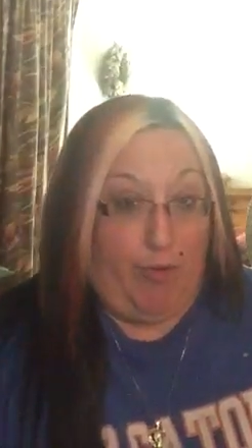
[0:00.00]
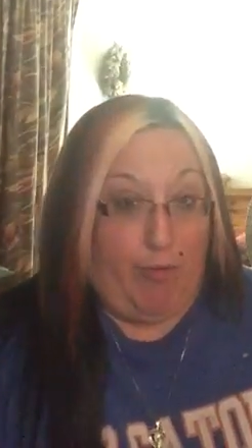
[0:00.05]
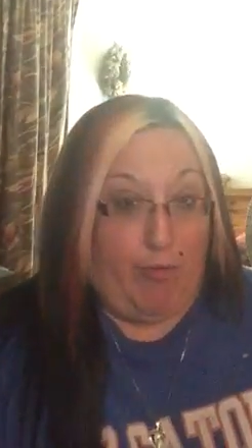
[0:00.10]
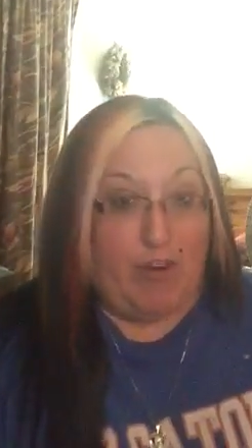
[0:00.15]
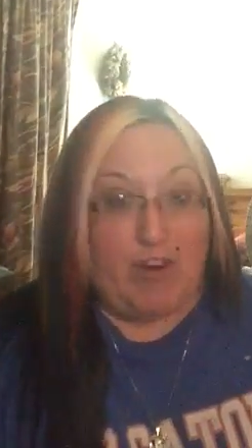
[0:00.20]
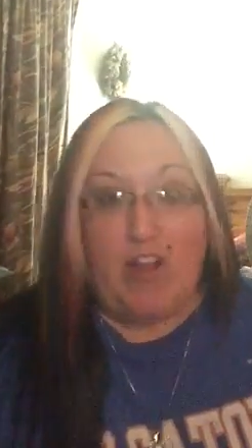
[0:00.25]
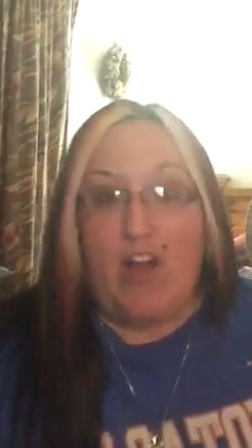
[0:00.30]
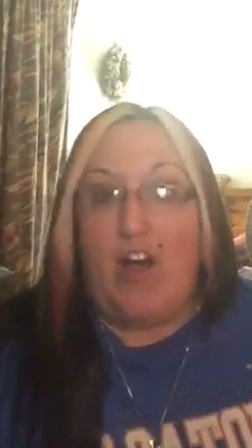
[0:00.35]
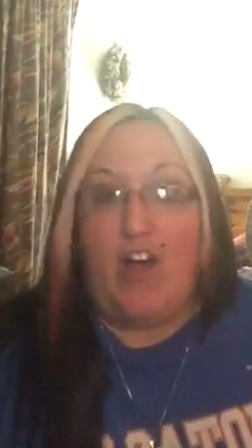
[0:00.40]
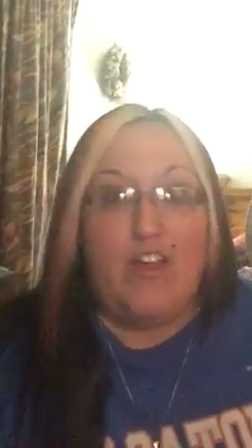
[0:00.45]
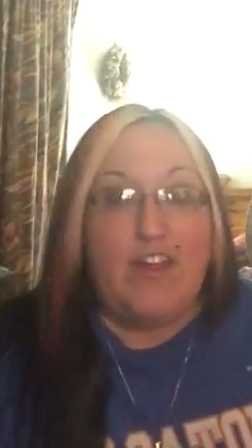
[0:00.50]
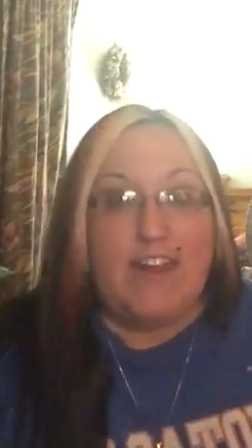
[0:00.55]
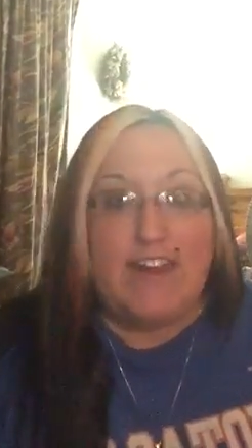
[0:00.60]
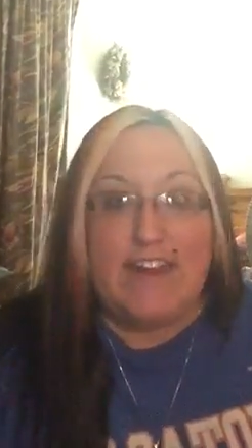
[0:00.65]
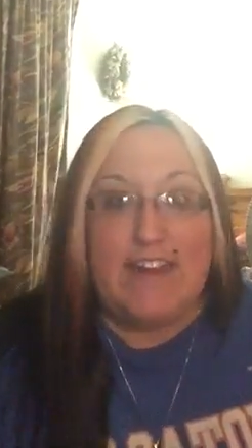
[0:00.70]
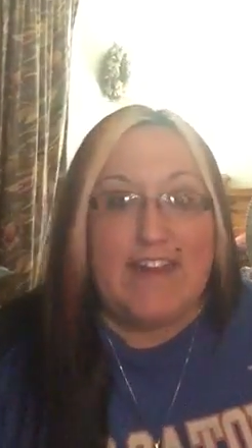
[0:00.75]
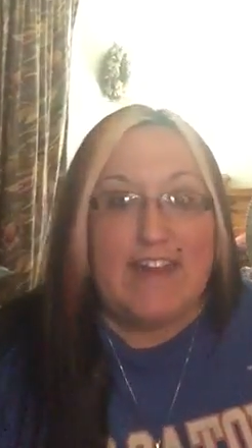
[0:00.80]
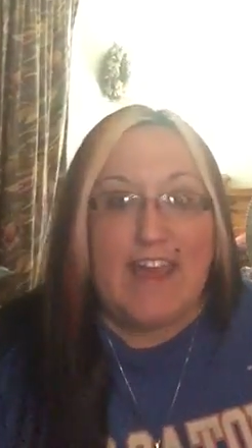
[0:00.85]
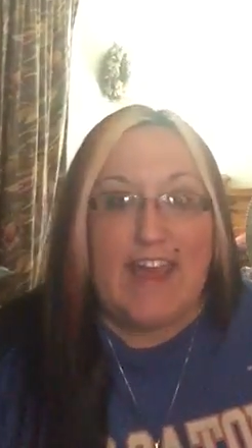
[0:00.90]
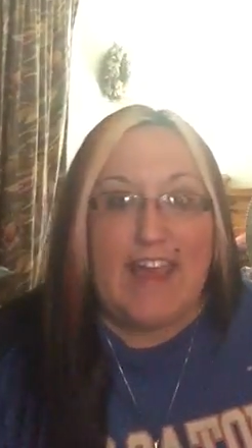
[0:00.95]
We're calling
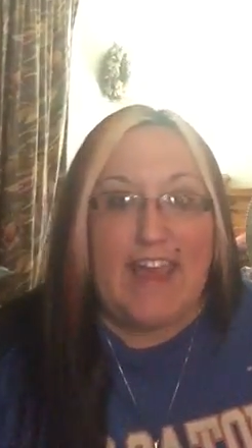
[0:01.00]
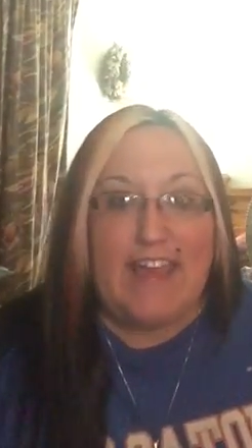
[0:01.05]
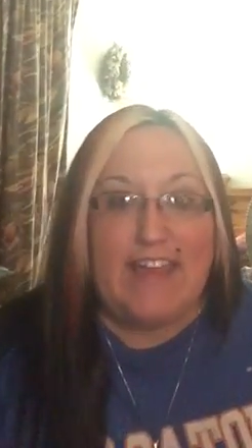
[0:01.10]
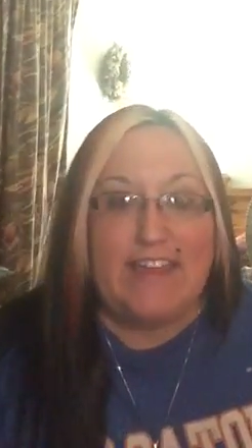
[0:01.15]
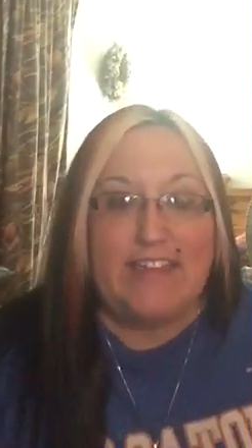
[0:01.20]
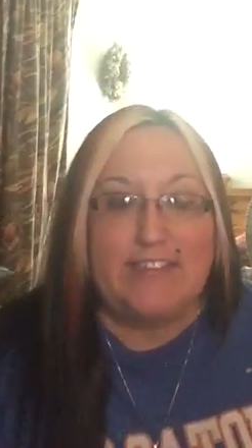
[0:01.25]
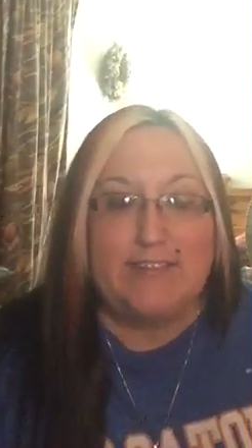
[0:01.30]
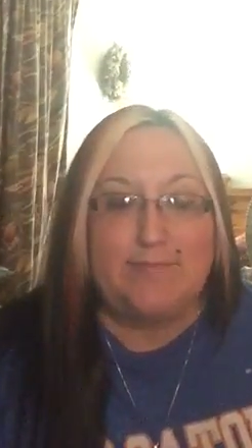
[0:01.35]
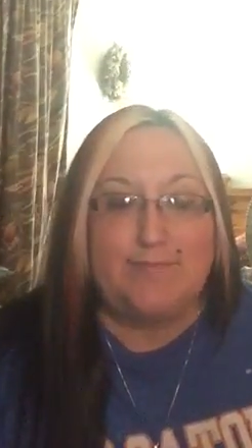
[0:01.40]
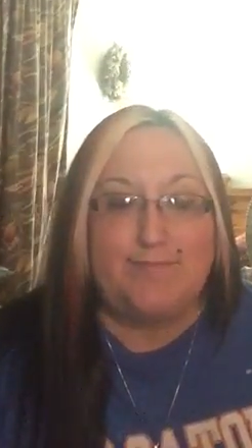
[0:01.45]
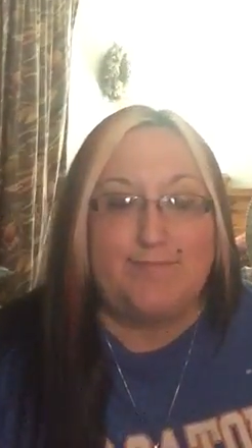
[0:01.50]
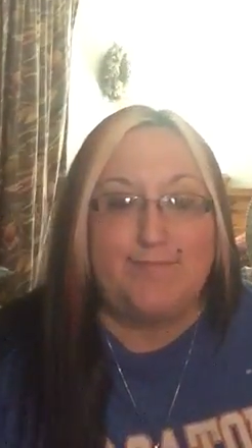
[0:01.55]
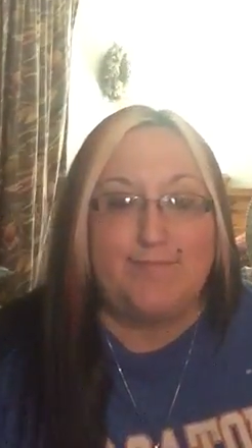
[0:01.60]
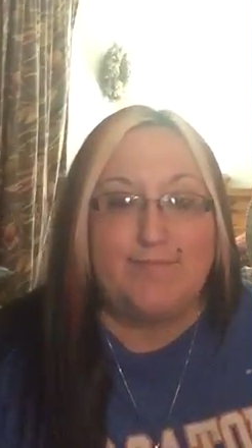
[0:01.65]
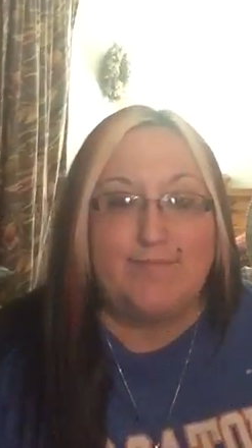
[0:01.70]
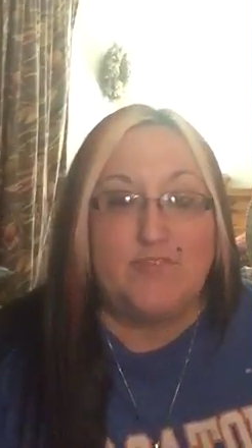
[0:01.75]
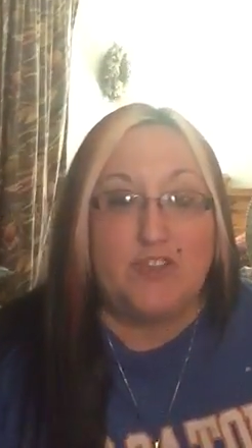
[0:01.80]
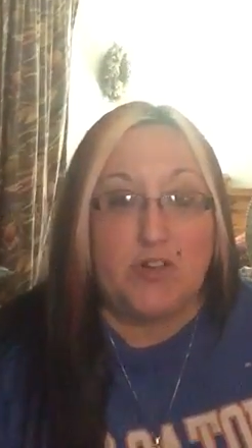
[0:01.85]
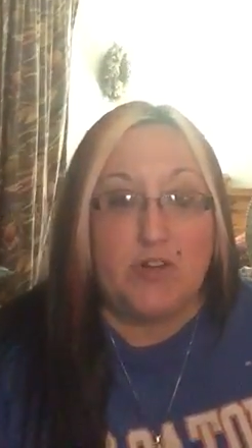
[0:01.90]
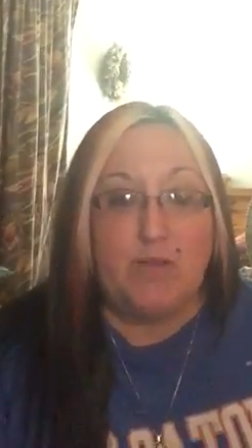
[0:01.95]
it a day.
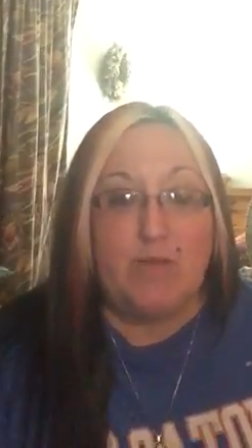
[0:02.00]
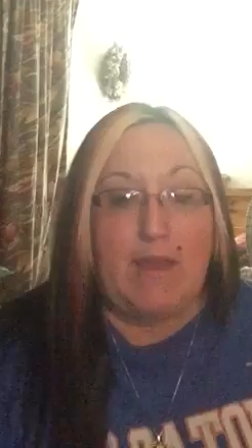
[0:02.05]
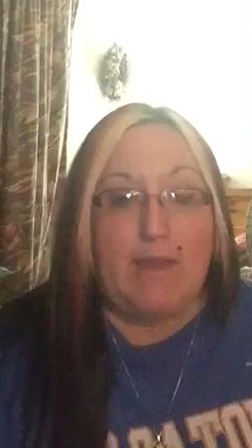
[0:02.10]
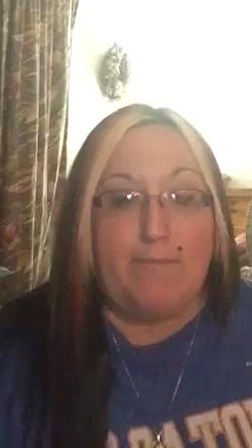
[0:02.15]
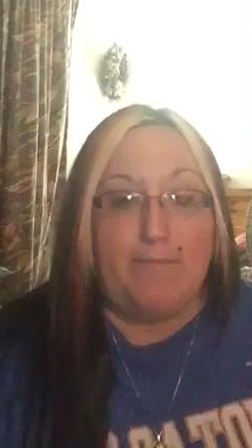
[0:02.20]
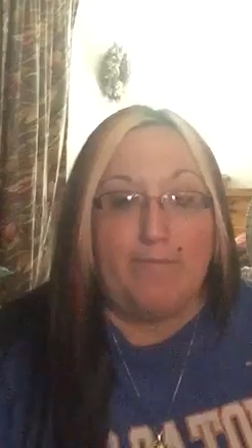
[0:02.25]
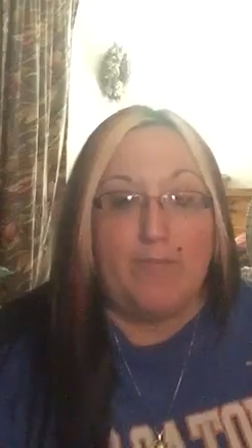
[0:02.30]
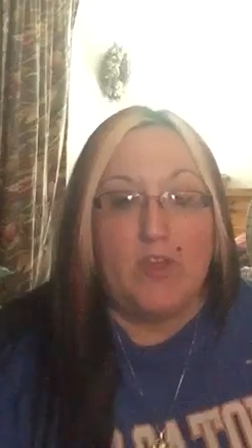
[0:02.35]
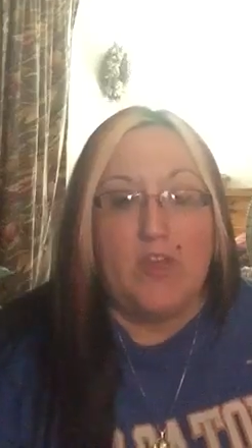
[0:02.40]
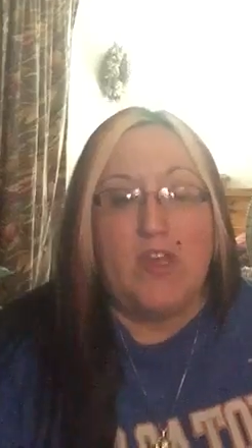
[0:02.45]
So anyway,